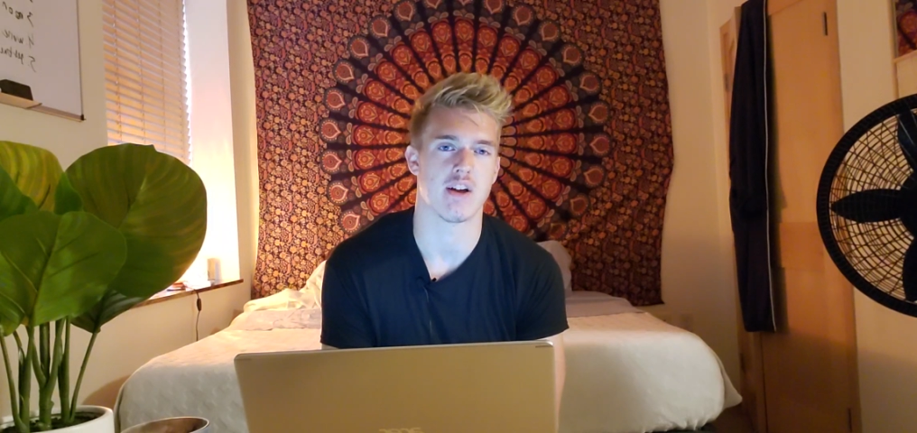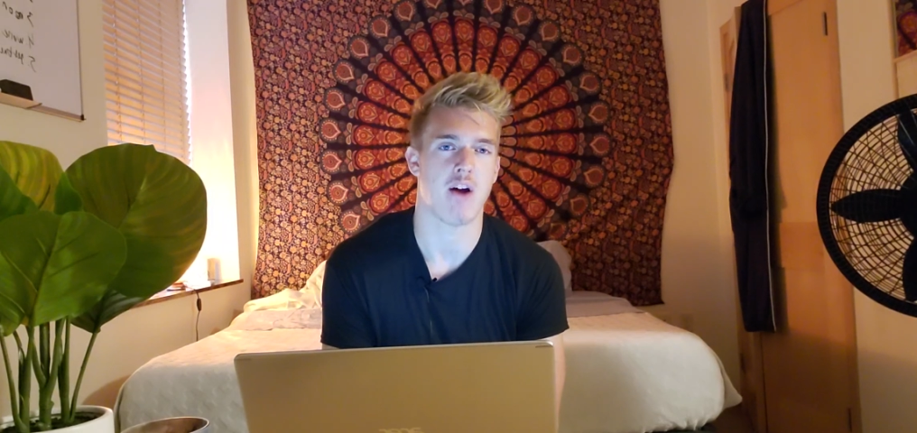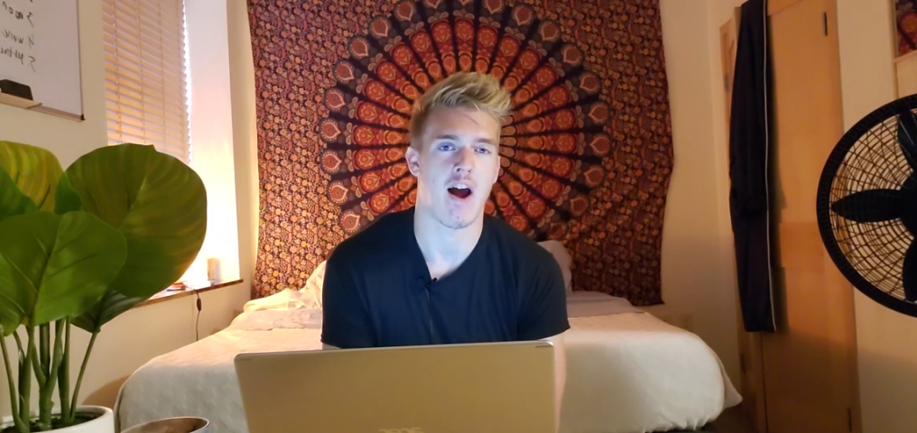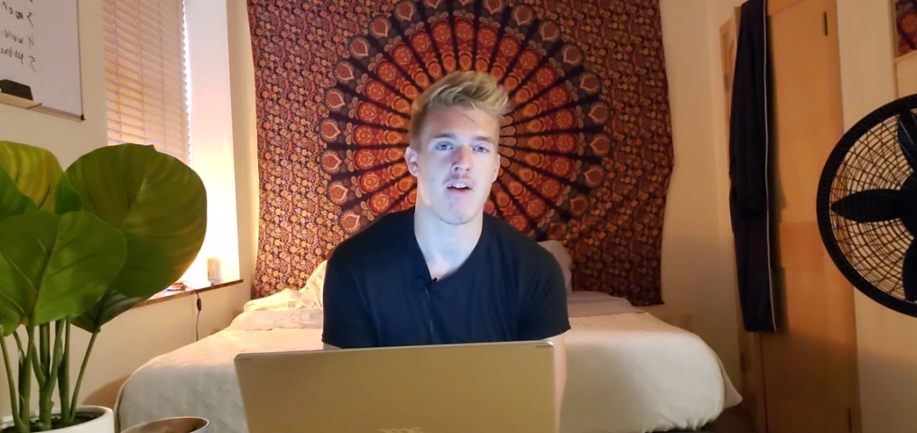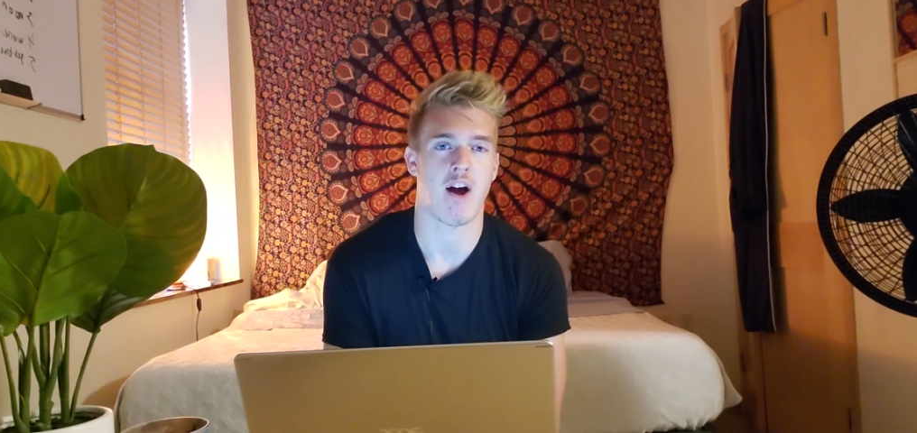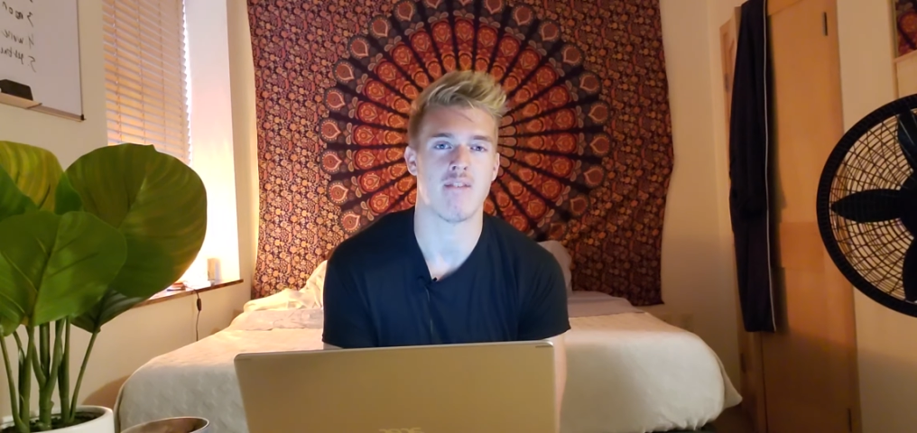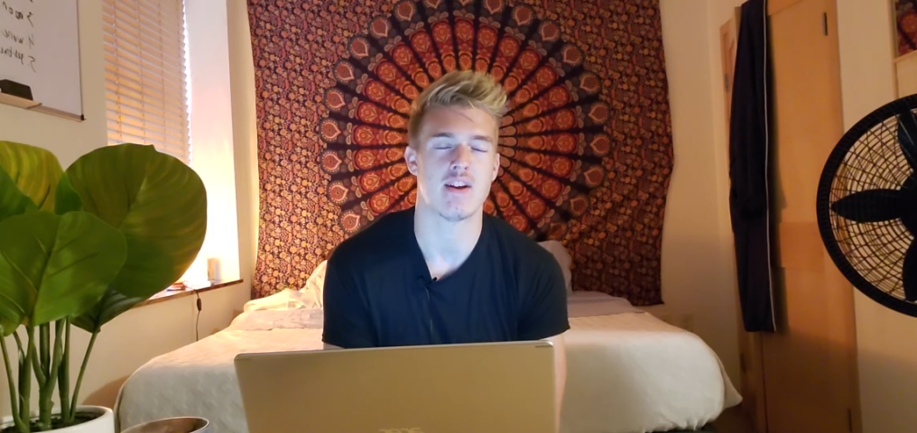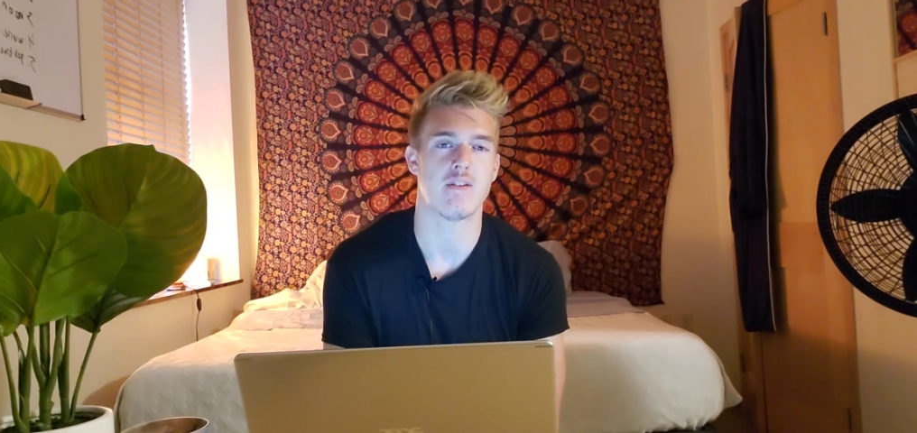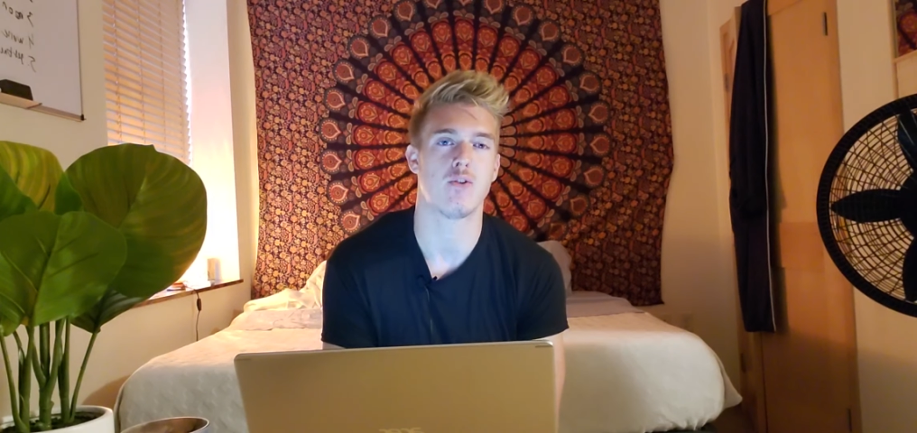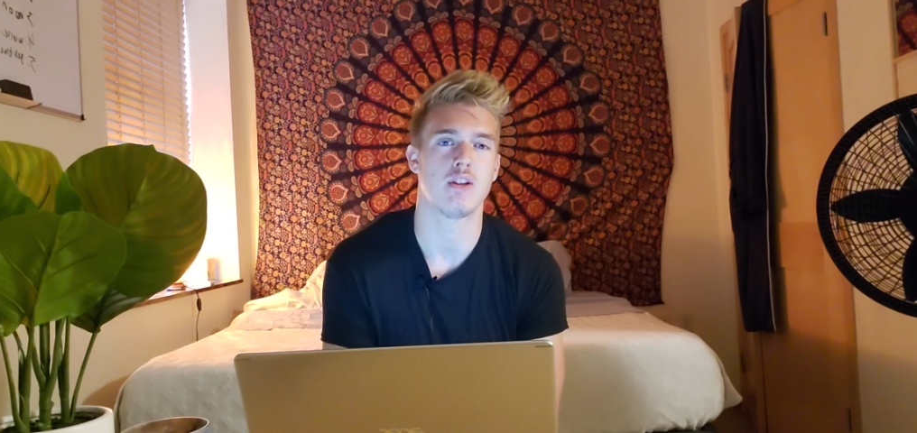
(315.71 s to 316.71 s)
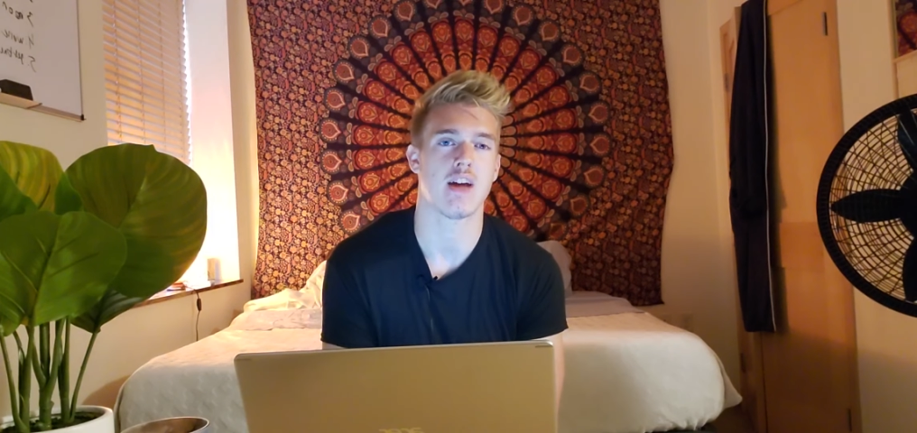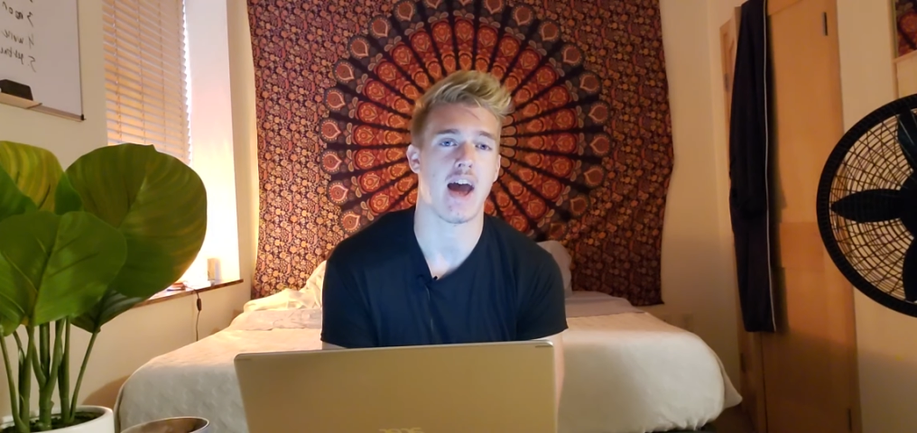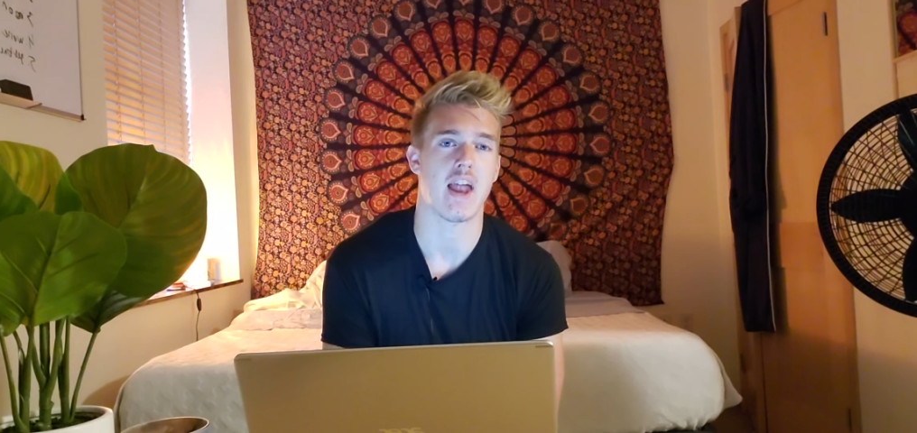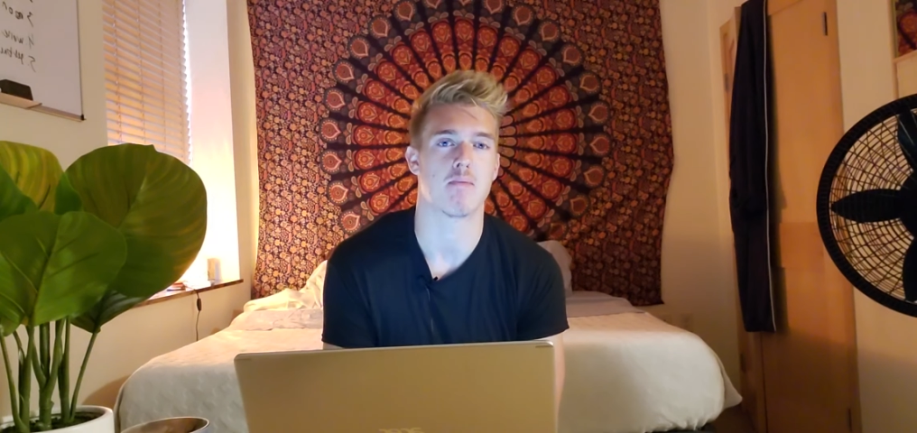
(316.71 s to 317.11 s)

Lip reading: I've never really had a